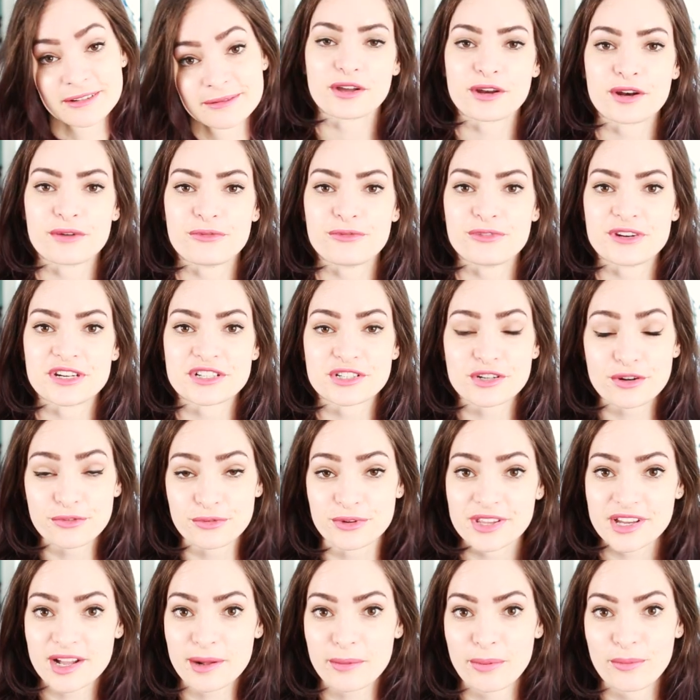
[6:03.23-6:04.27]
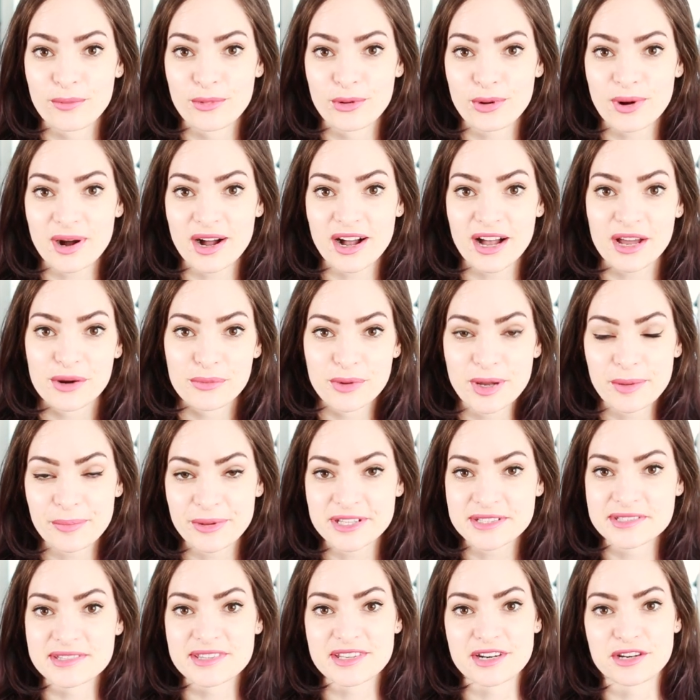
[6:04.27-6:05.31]
Gonna finish off with a couple more hardware
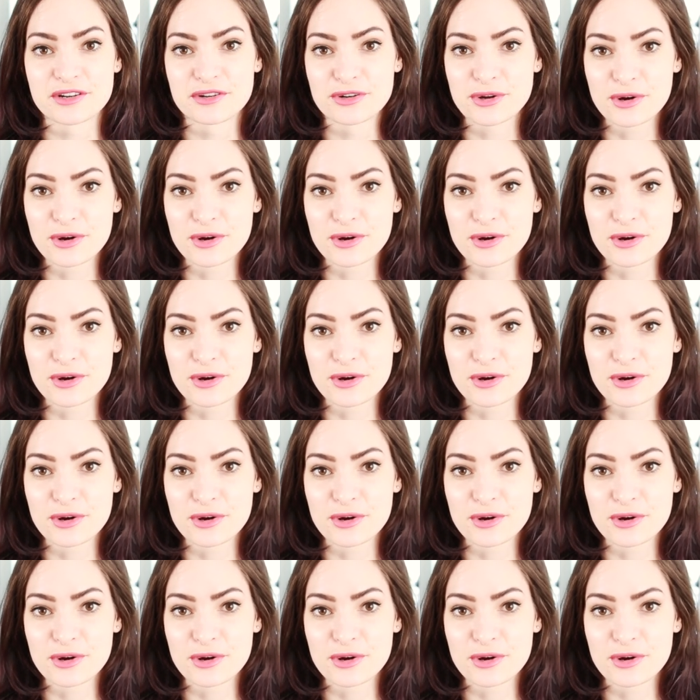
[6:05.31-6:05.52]
bits that are